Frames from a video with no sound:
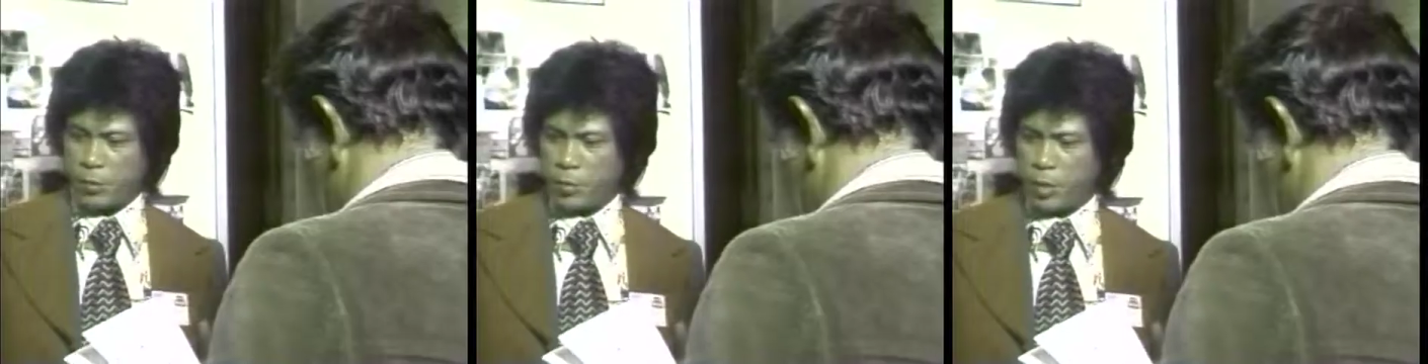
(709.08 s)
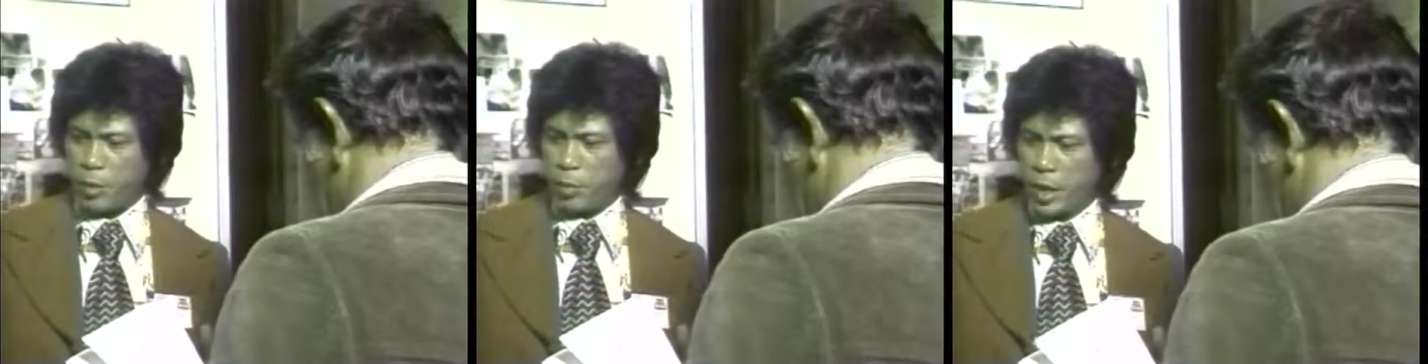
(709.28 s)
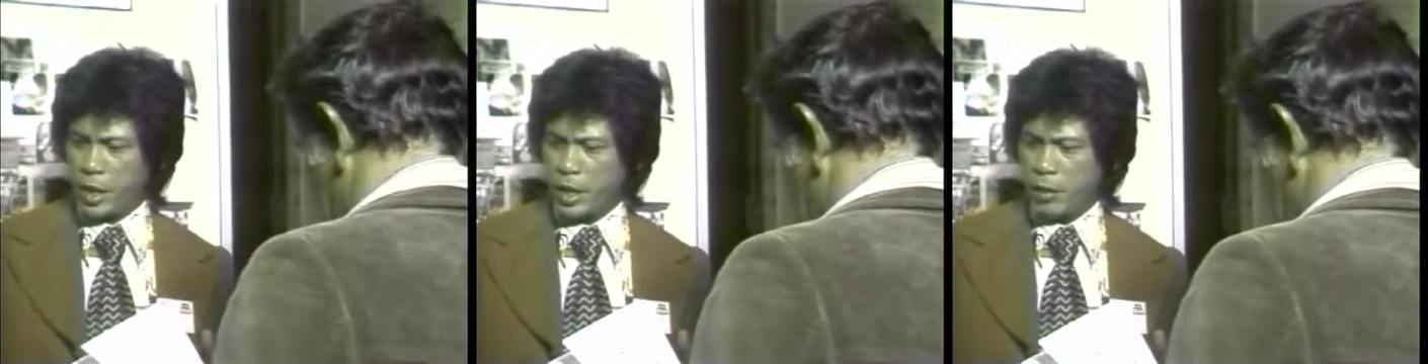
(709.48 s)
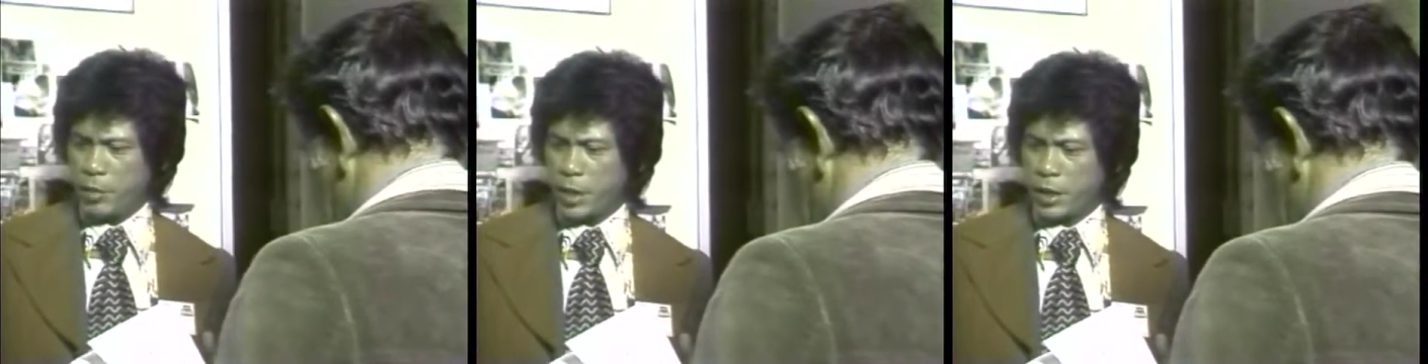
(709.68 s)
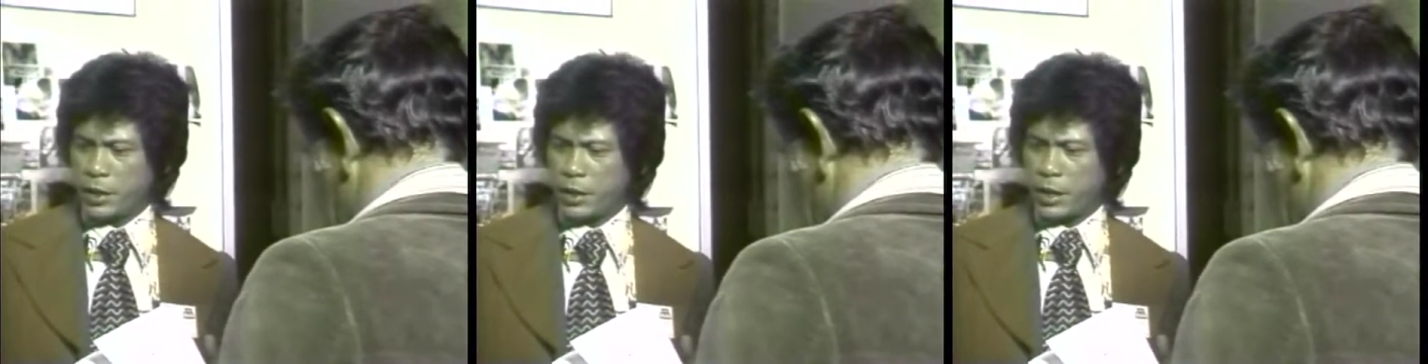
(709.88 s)
We believe
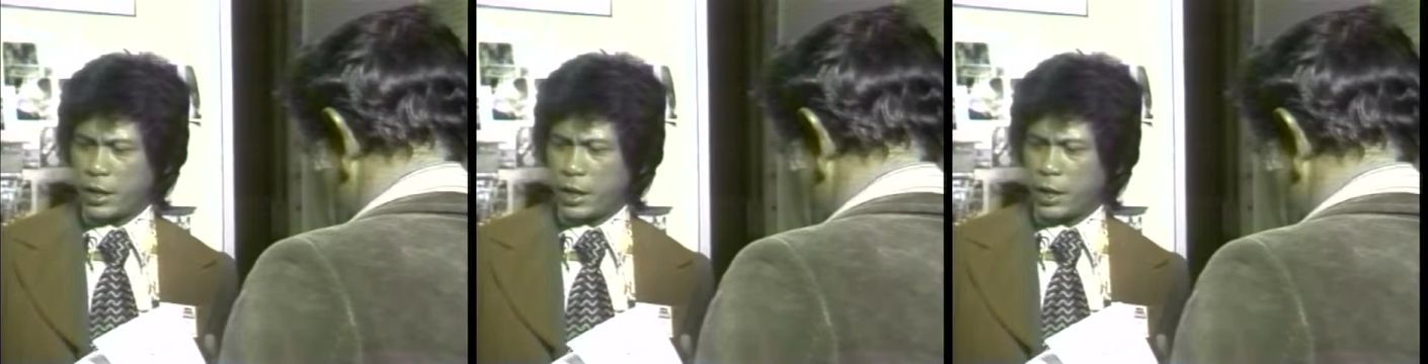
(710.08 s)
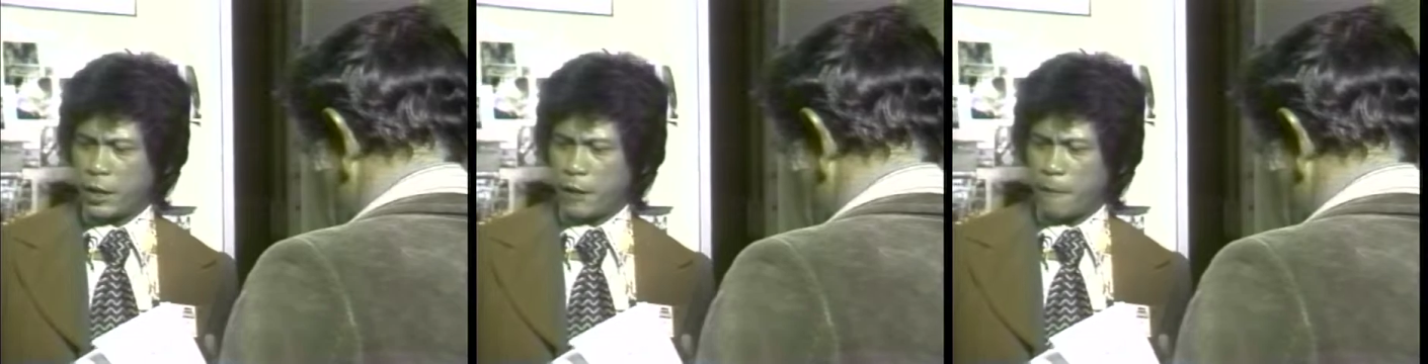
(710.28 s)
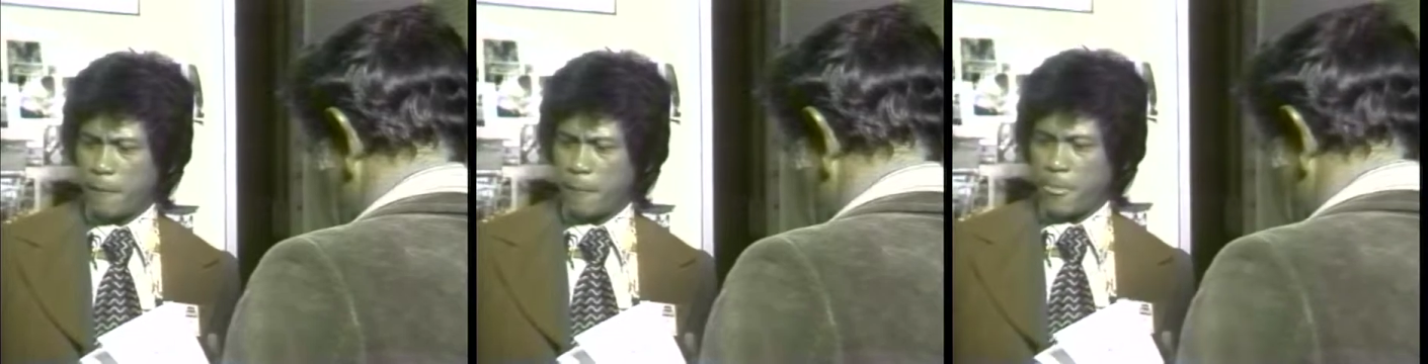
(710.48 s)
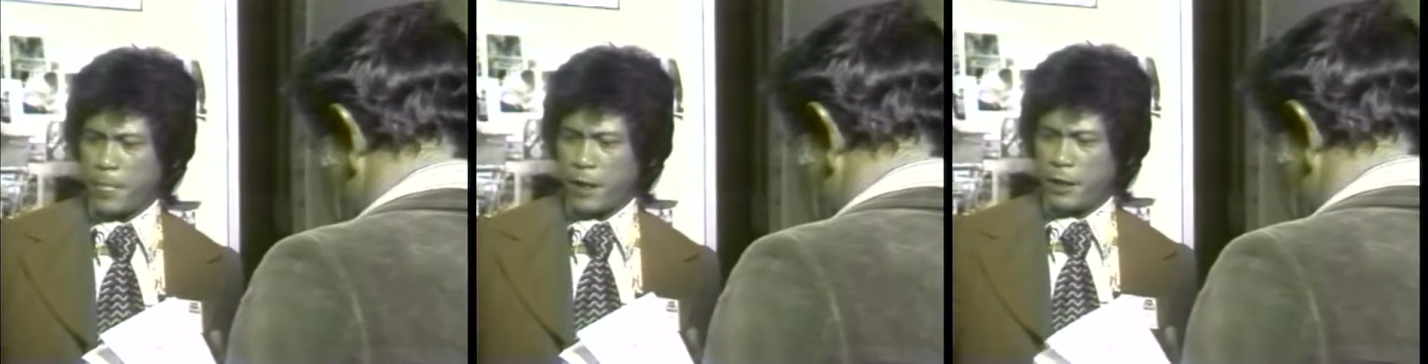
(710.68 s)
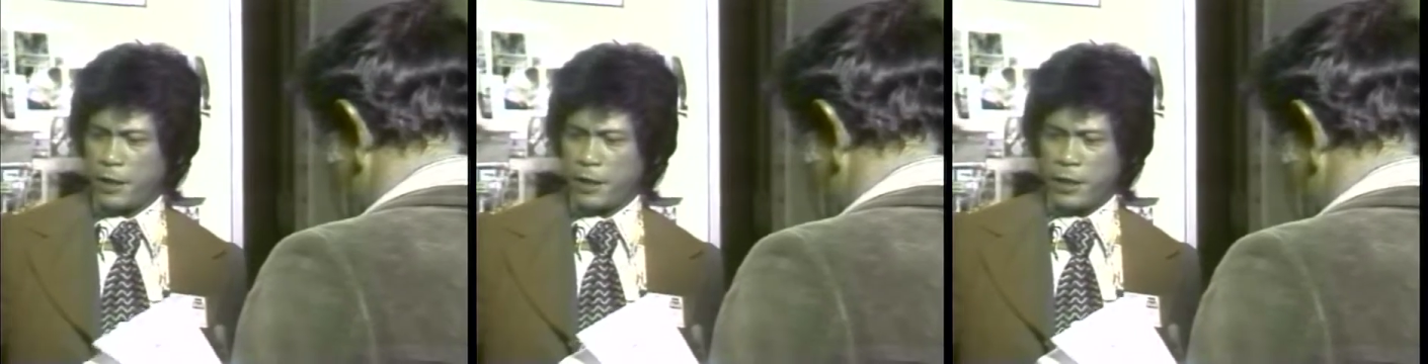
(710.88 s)
that uh,
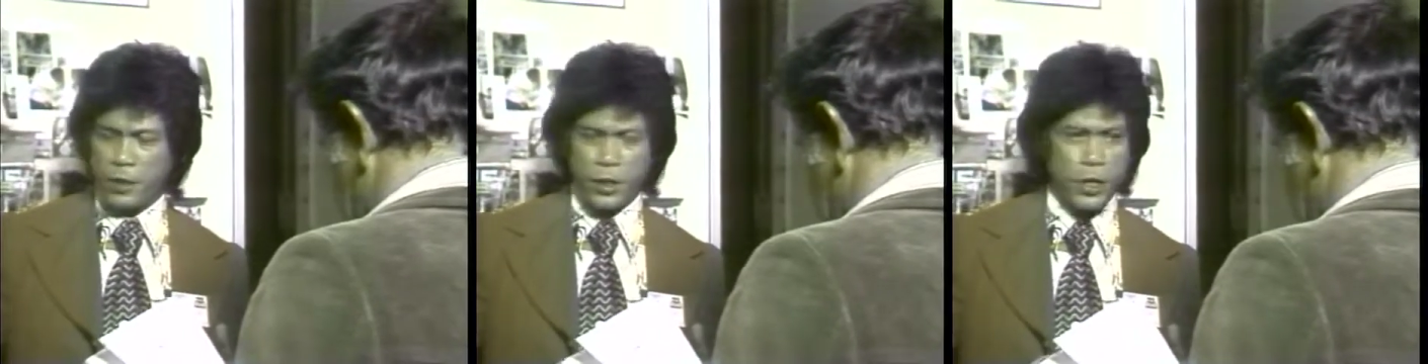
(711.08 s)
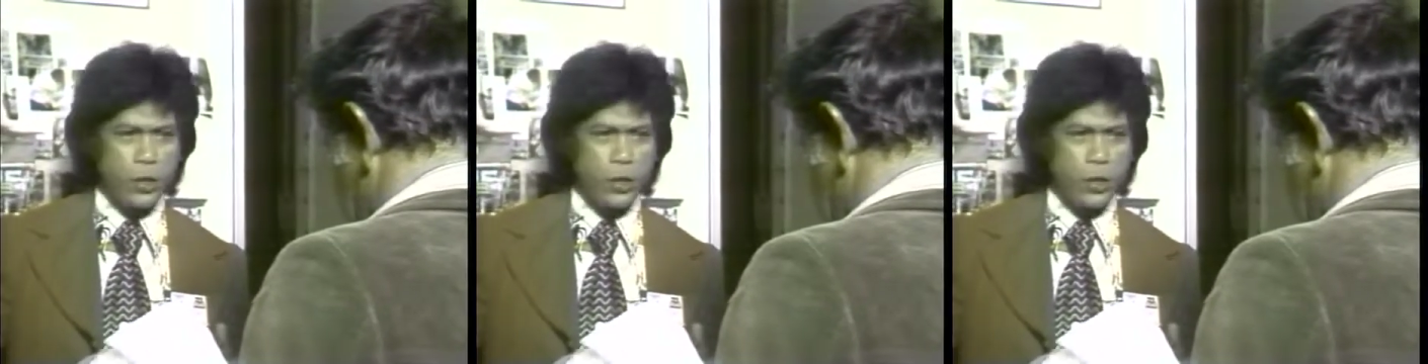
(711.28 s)
the